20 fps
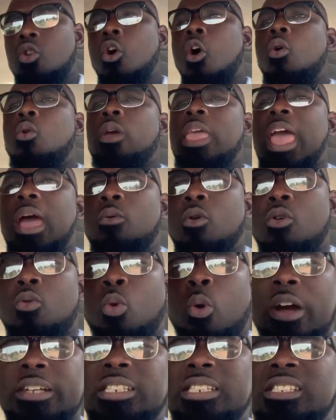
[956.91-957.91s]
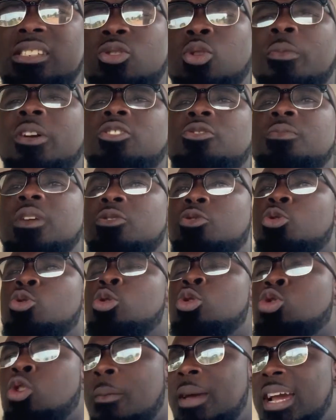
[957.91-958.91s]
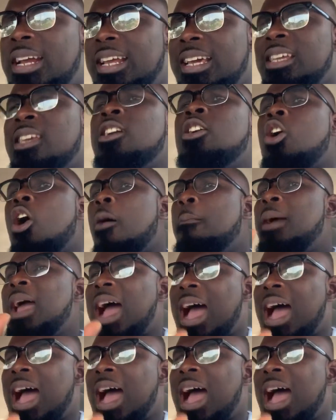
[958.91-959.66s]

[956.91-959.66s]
Or questions obey to make use of obey